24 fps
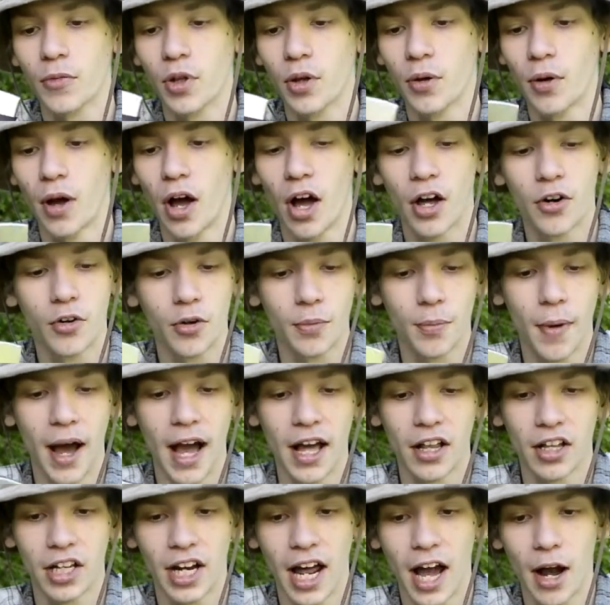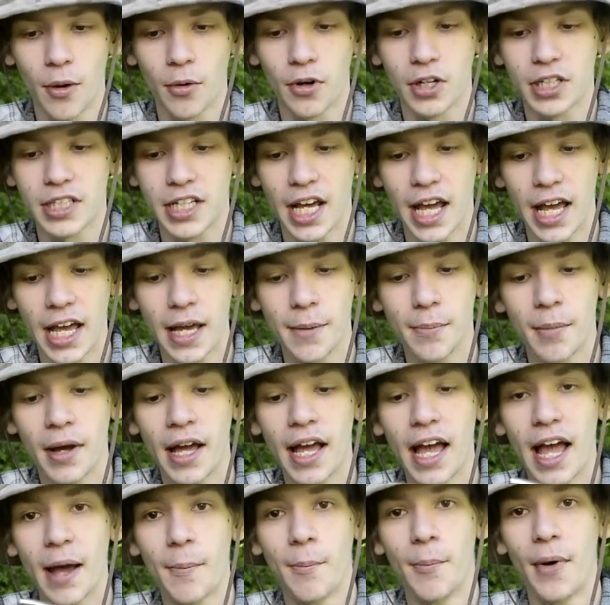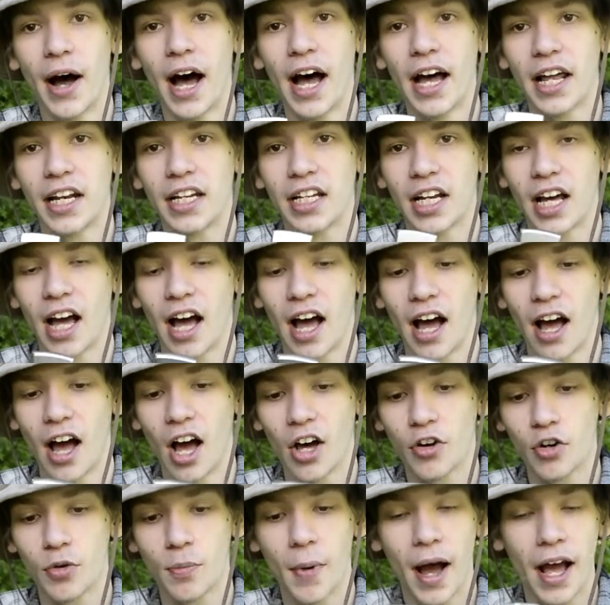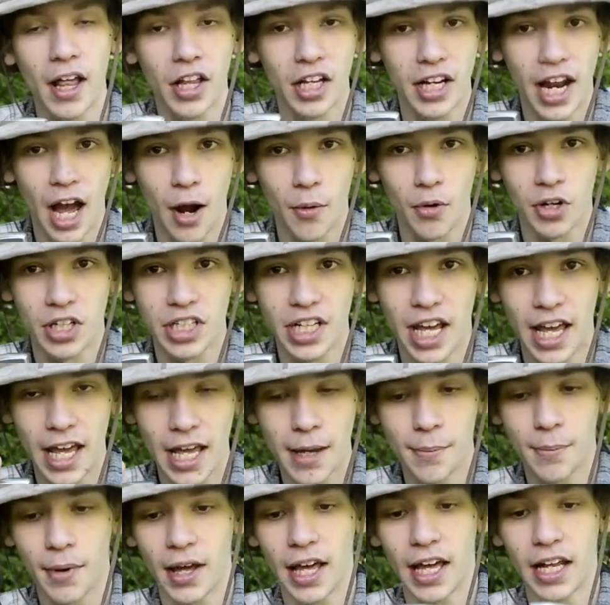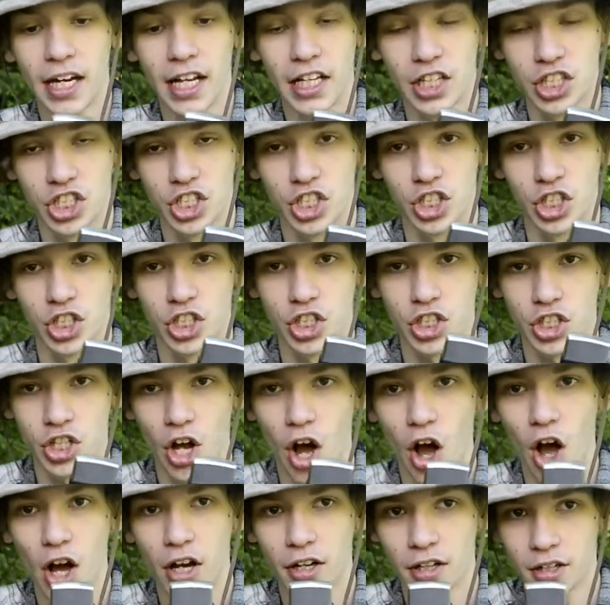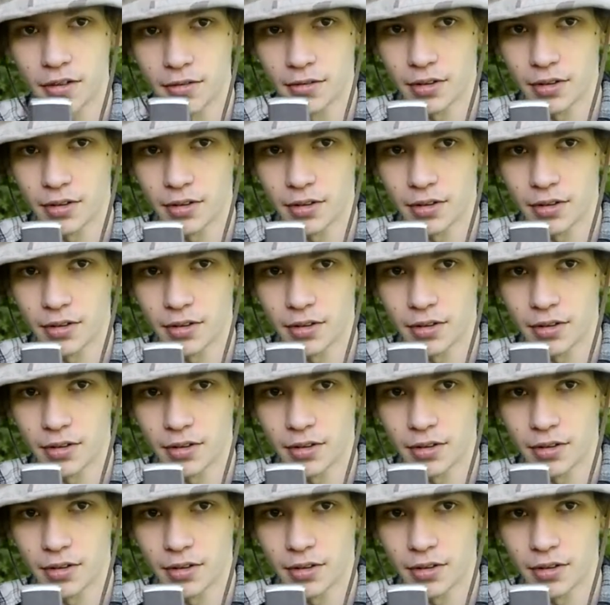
100 mile an hour tape, but 100 mile an hour tape in its stock